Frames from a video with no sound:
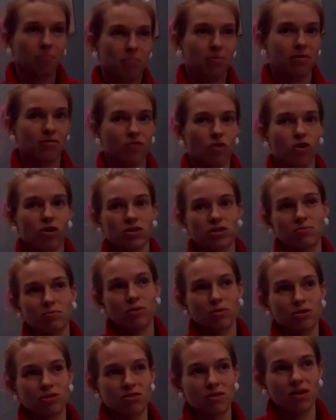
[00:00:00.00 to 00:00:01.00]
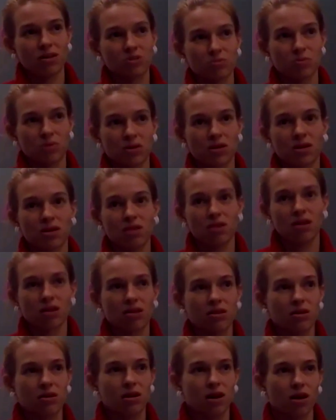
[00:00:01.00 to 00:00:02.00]
But of course, most of us wouldn't
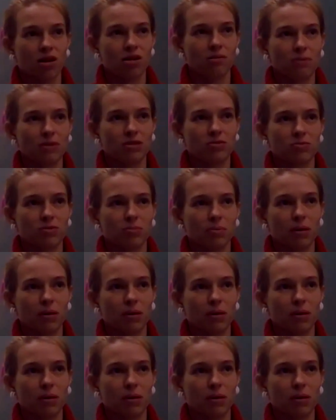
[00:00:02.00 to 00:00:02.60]
think that honeybees were